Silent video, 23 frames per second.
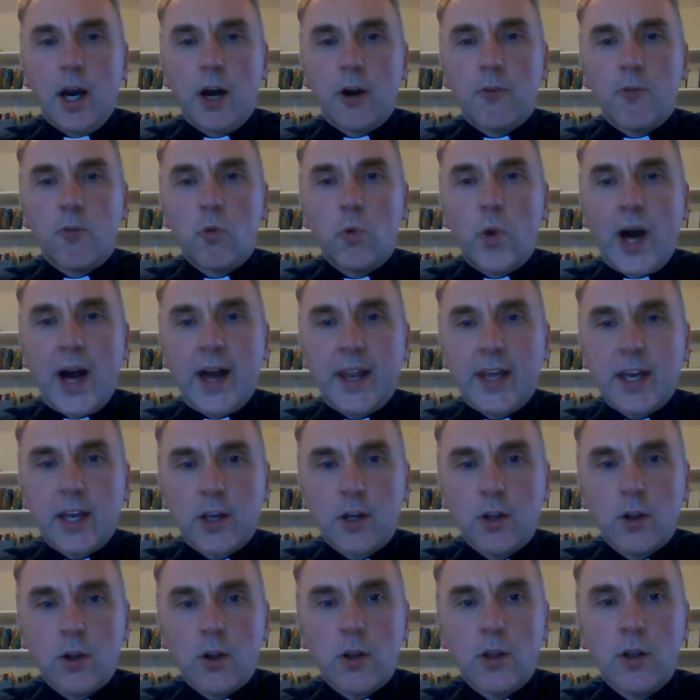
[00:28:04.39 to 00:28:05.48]

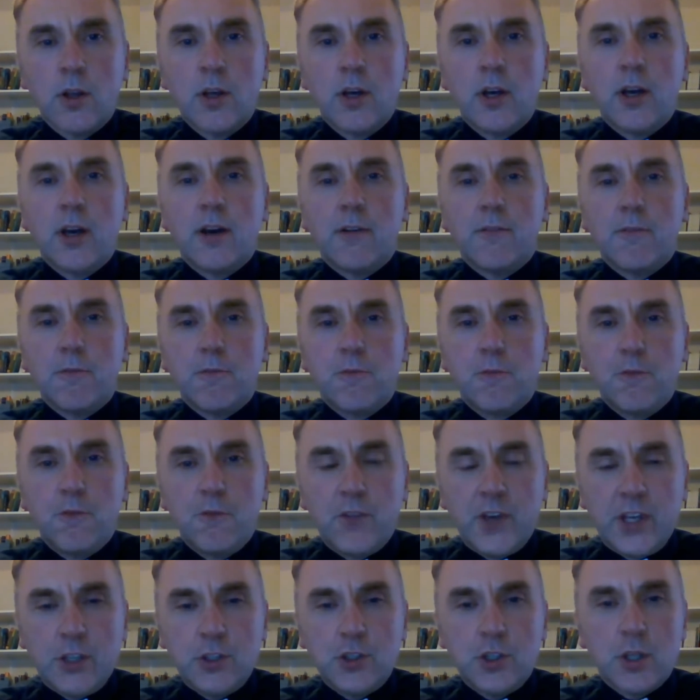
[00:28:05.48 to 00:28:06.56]
radical
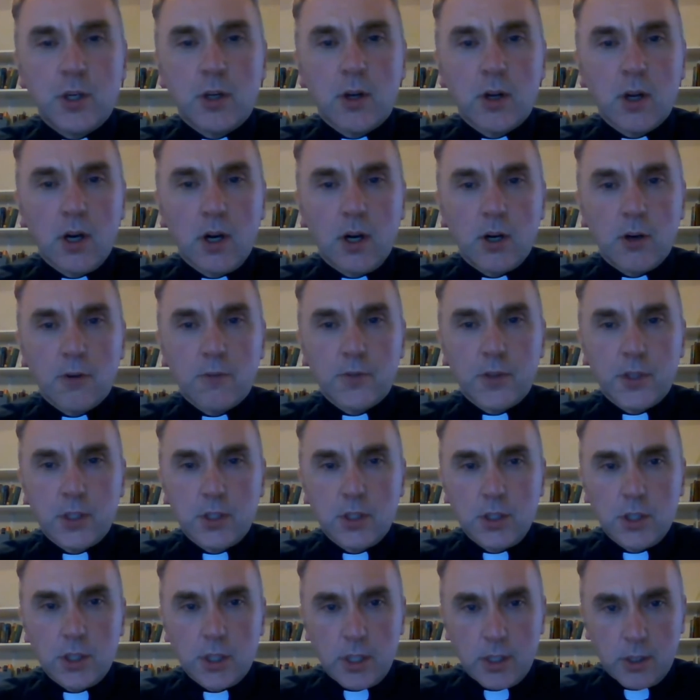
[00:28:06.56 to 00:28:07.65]
feature of the
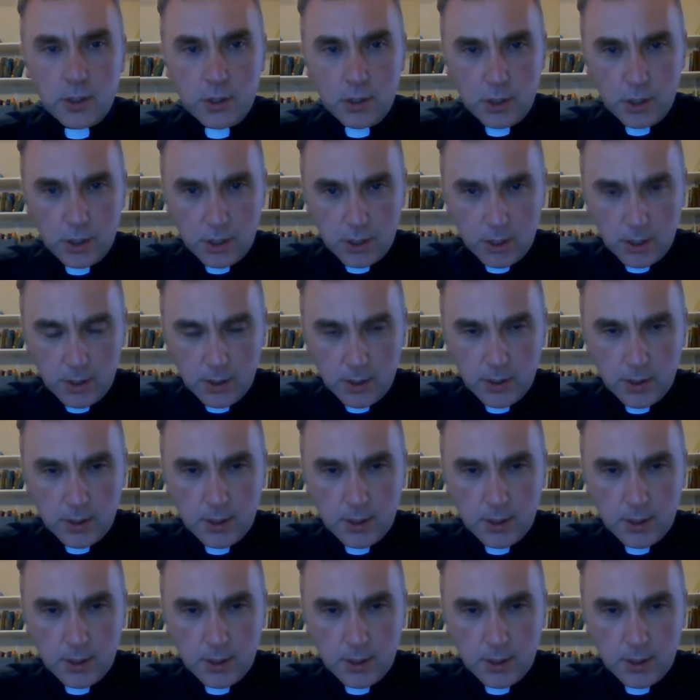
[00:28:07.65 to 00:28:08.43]
church.